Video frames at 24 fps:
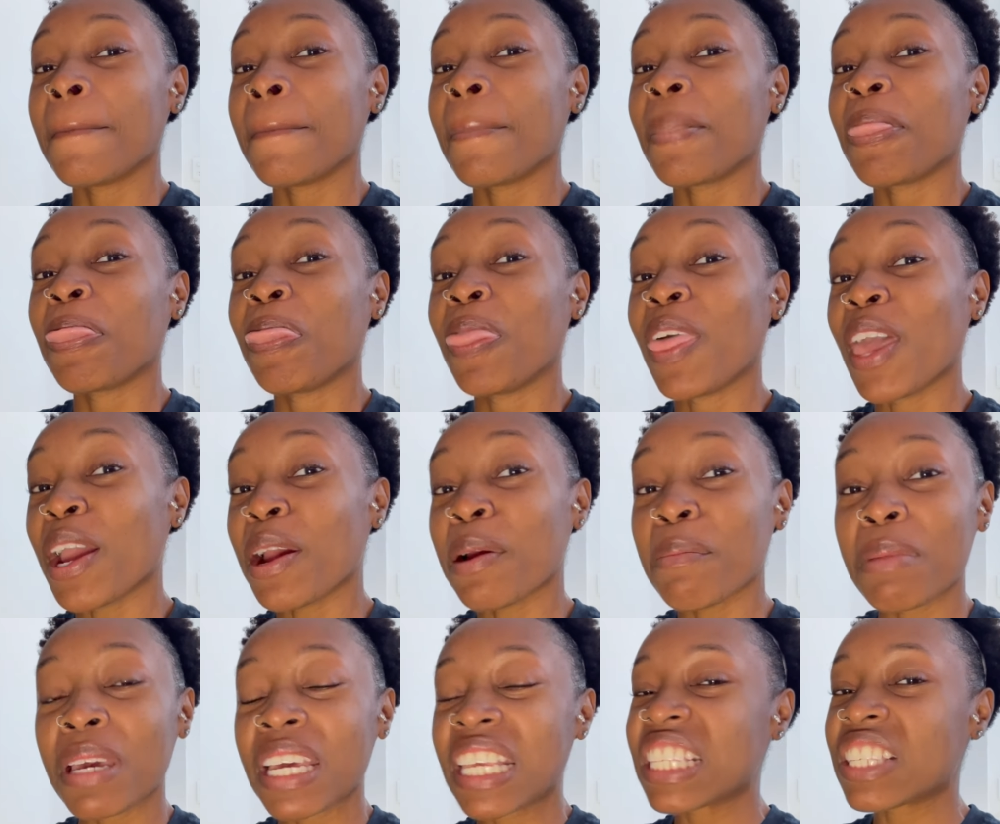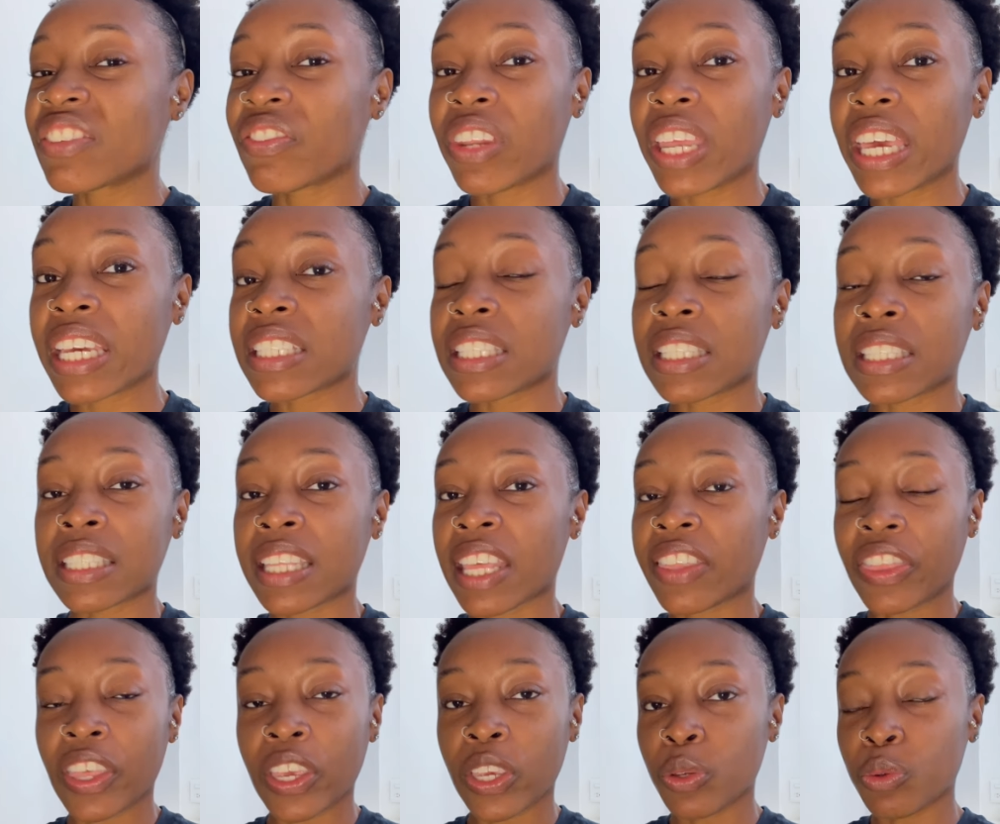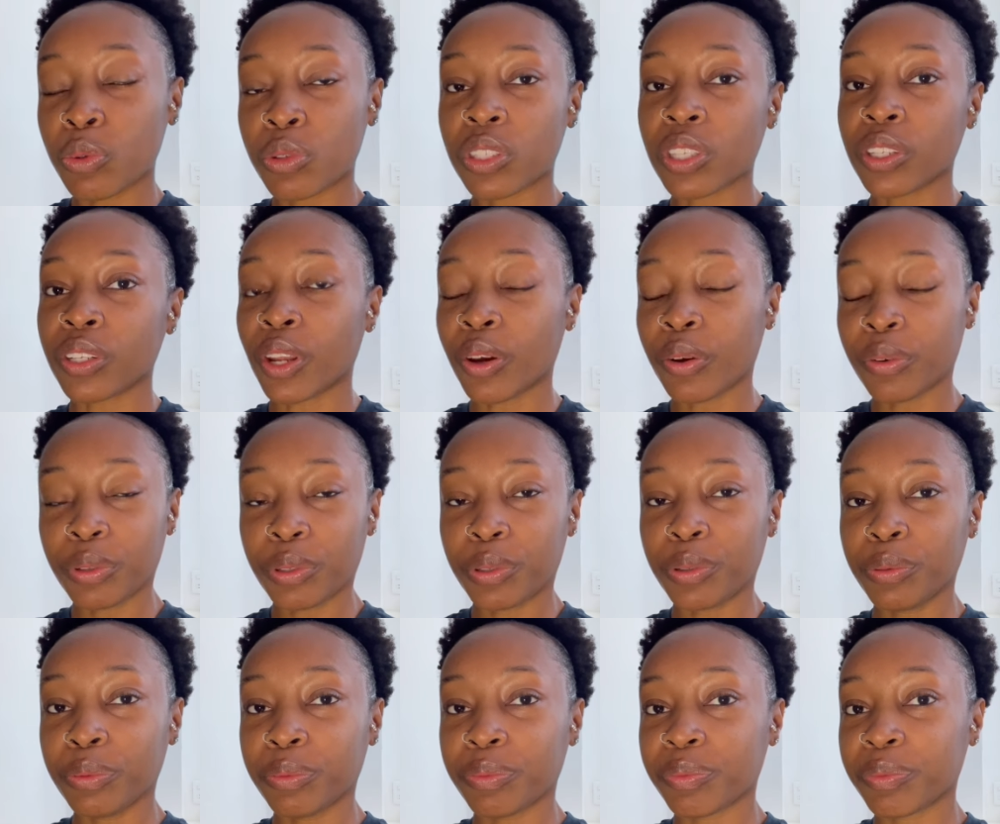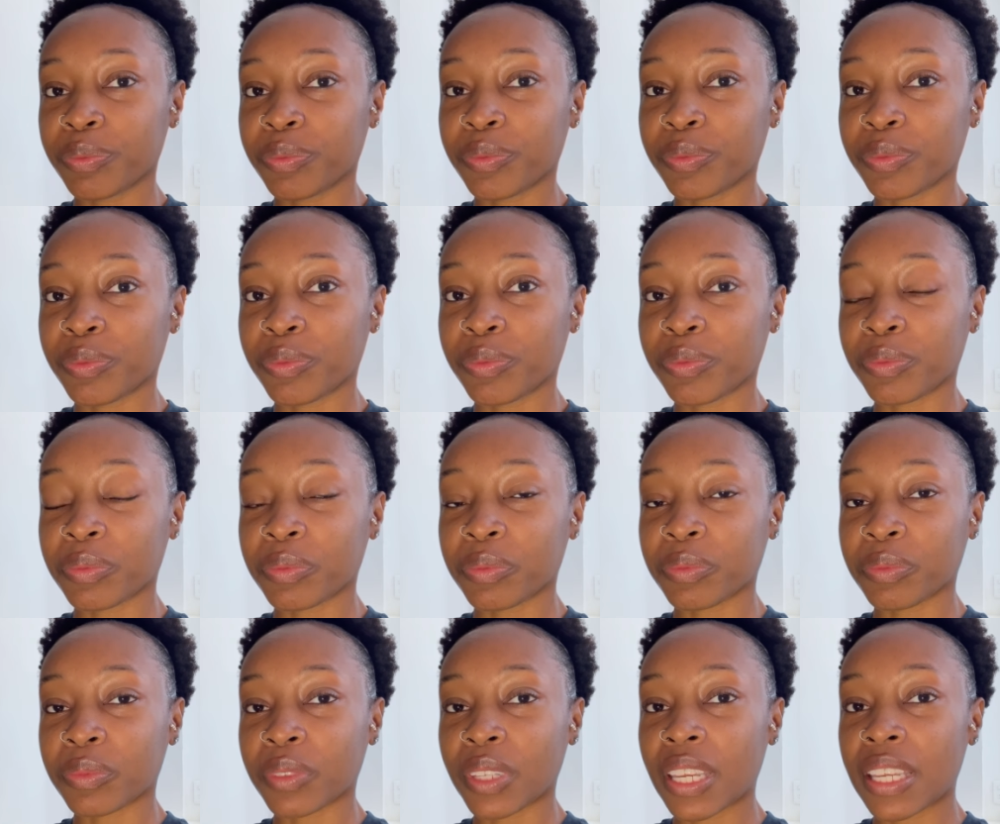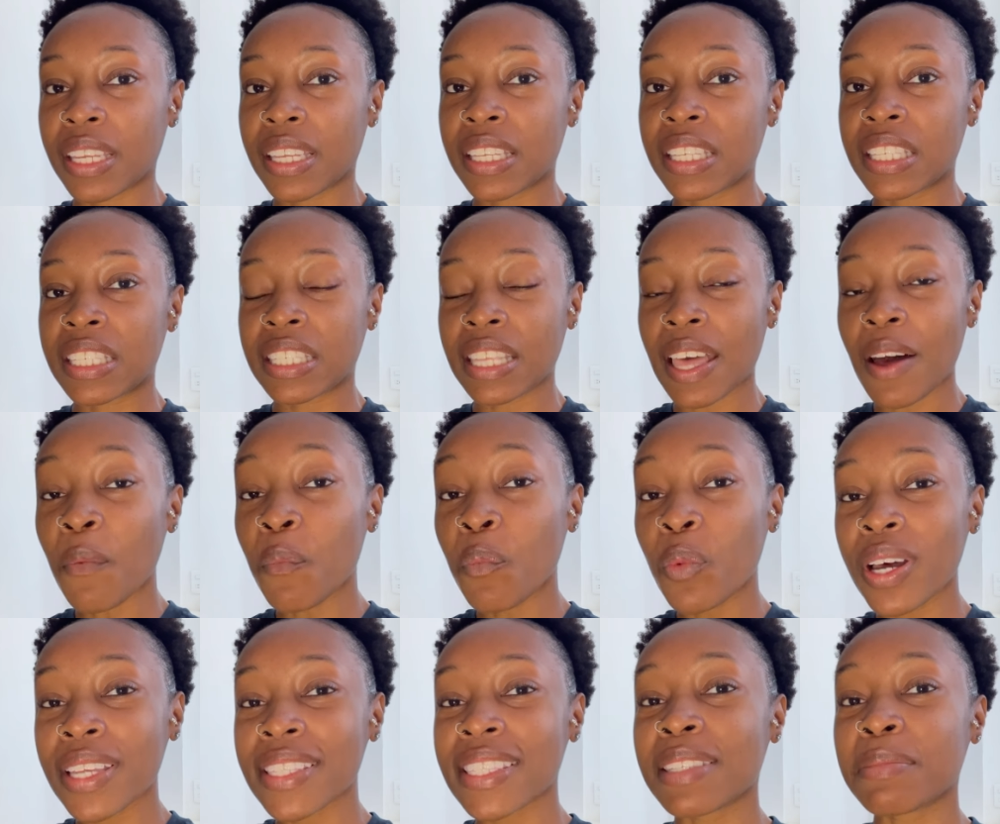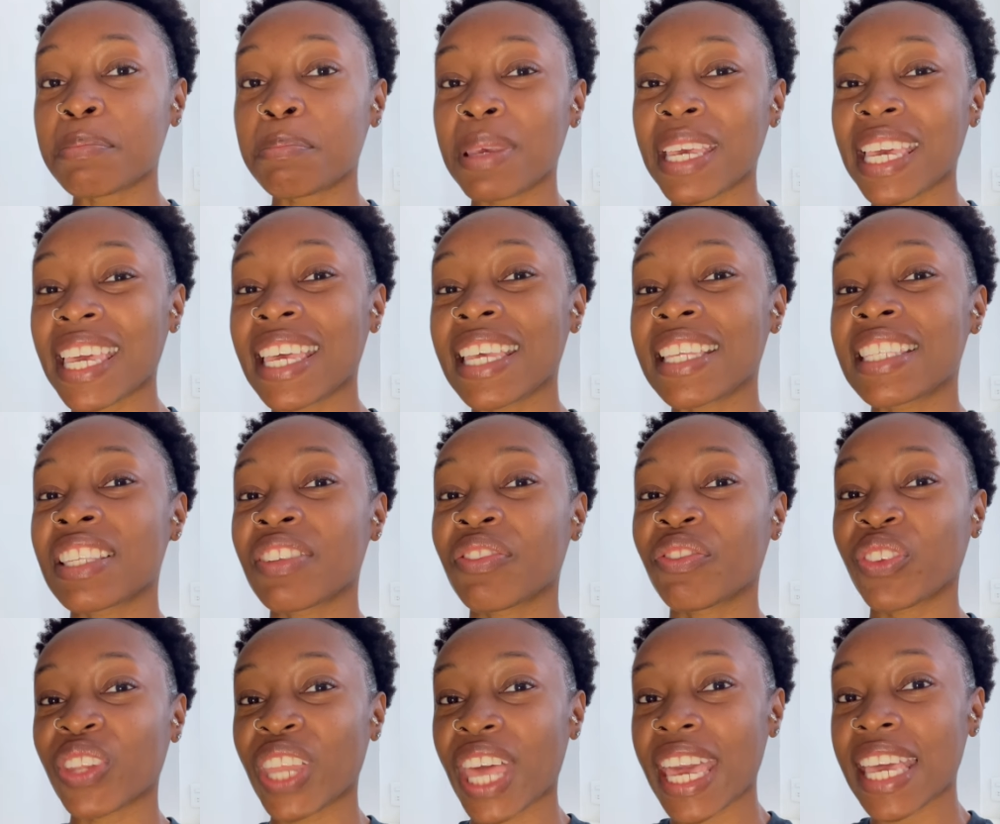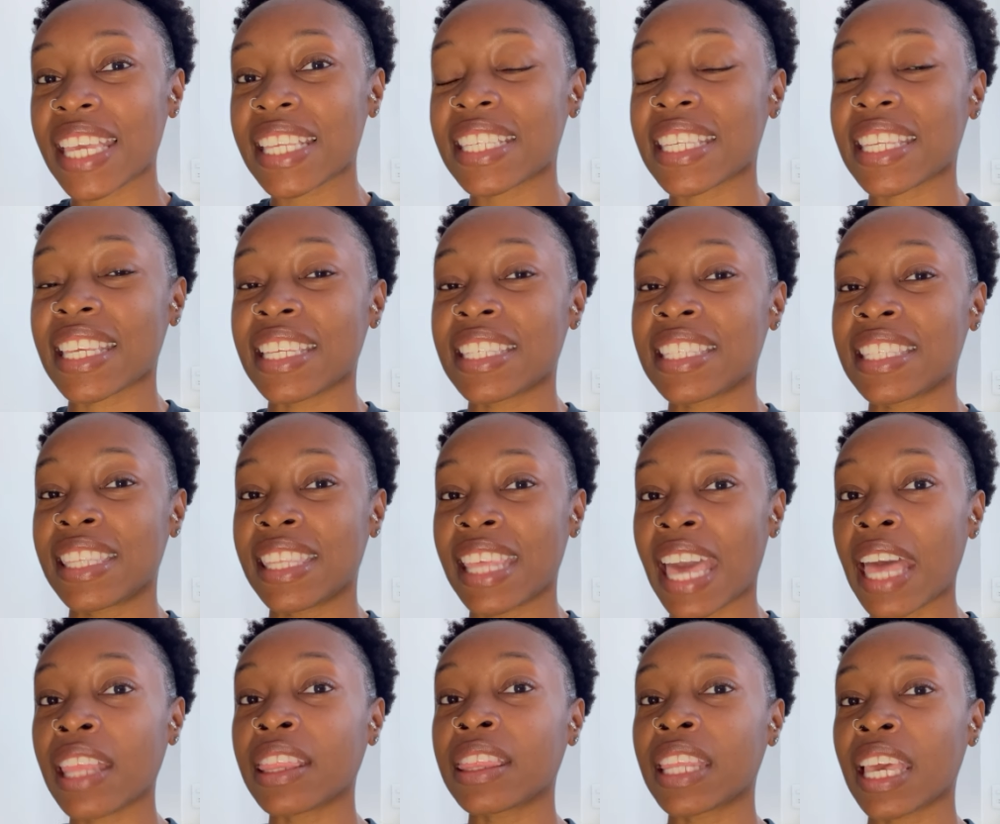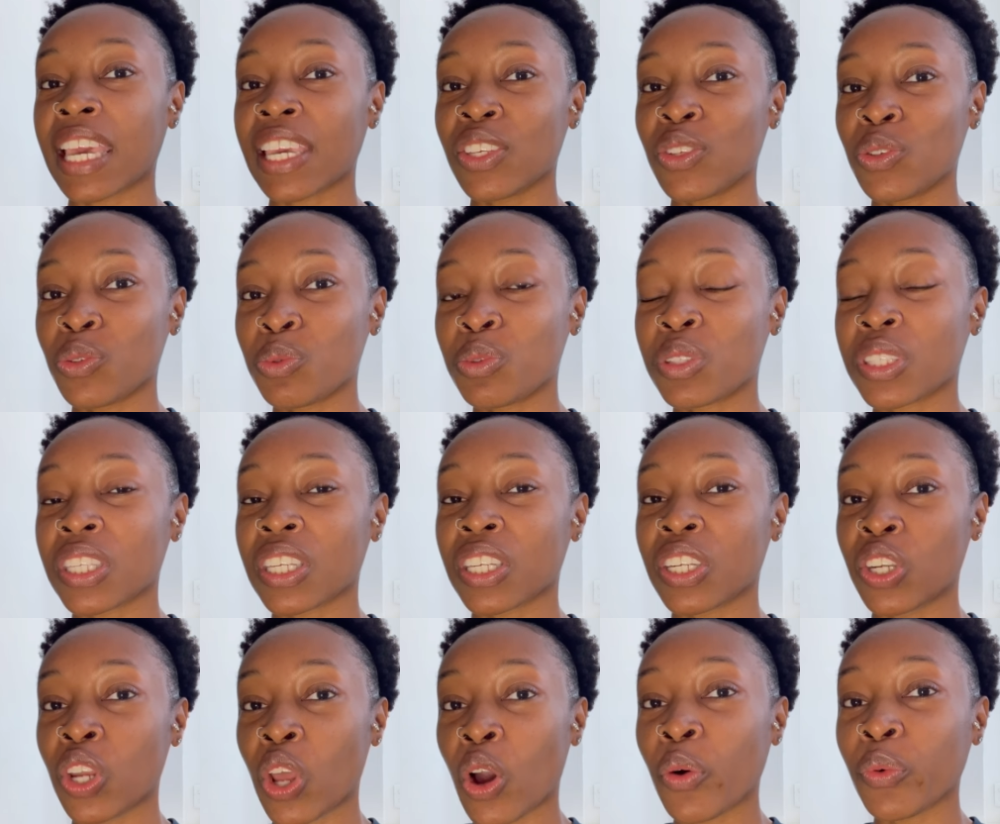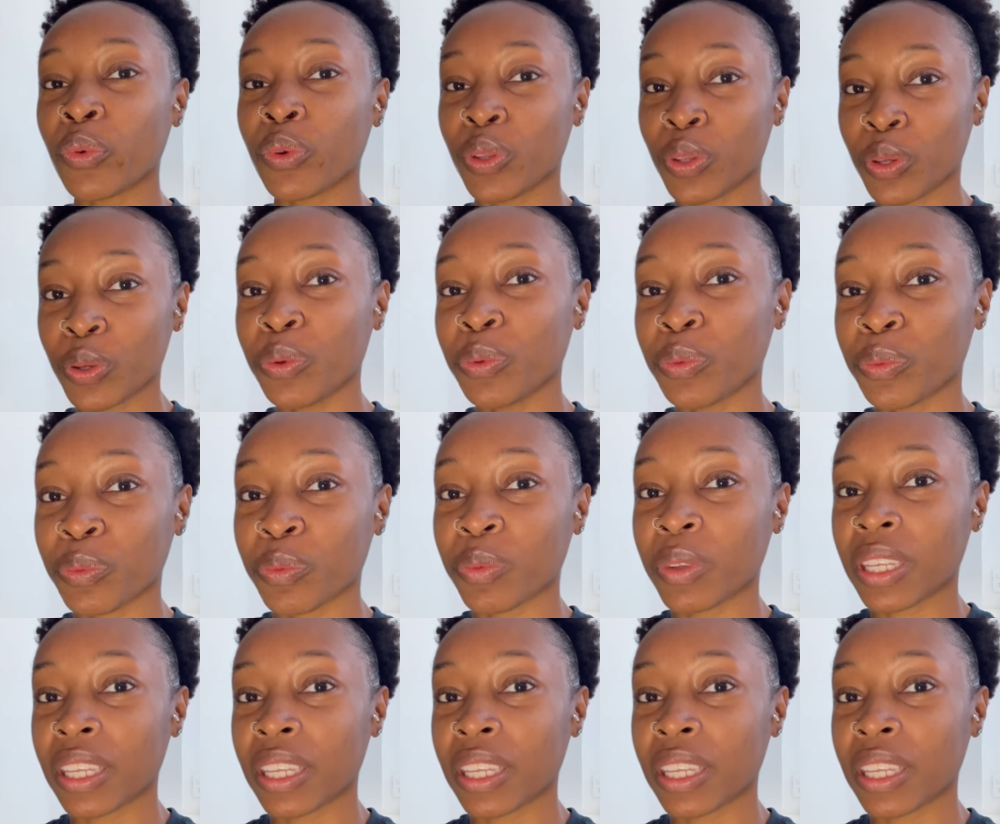Their biggest flex is that they used to know you. Someone's biggest flex is that they used to know you.